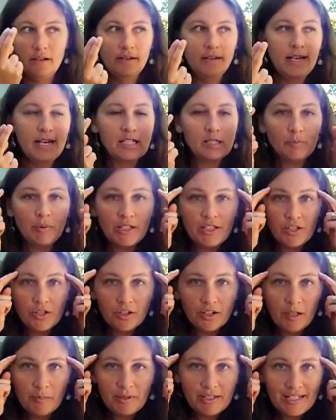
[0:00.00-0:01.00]
Next place you're
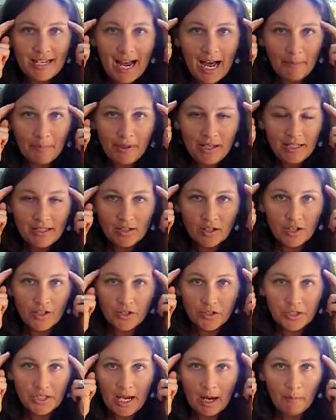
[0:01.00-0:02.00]
going to be tapping is on
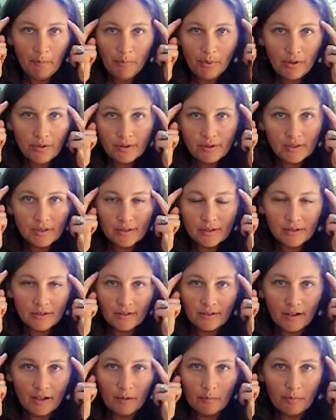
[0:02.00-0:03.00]
your temples
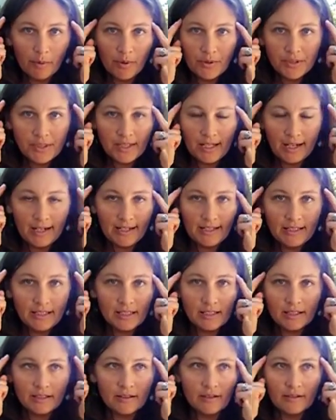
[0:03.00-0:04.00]
on both
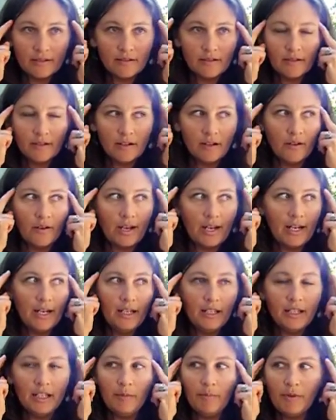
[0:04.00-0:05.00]
sides. Okay,
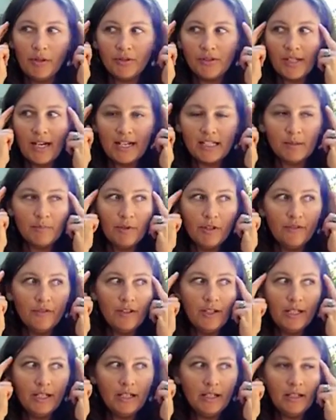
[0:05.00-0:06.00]
keep those eyes
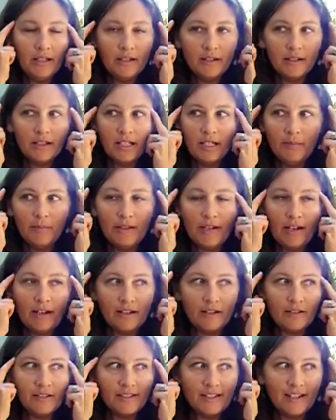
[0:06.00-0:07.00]
moving. Keep
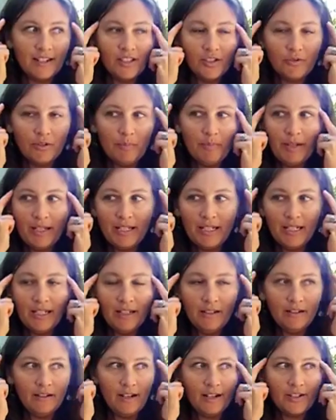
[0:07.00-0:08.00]
that sentence
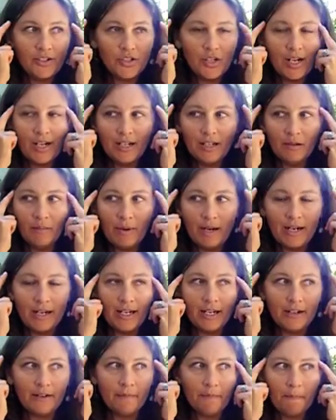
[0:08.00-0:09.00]
repeating. I trade in
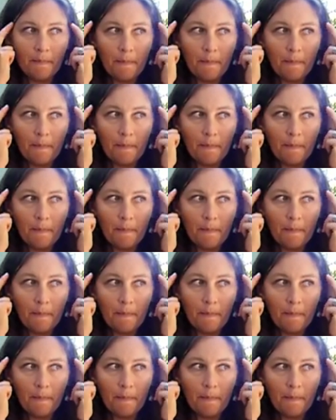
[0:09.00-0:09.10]
my.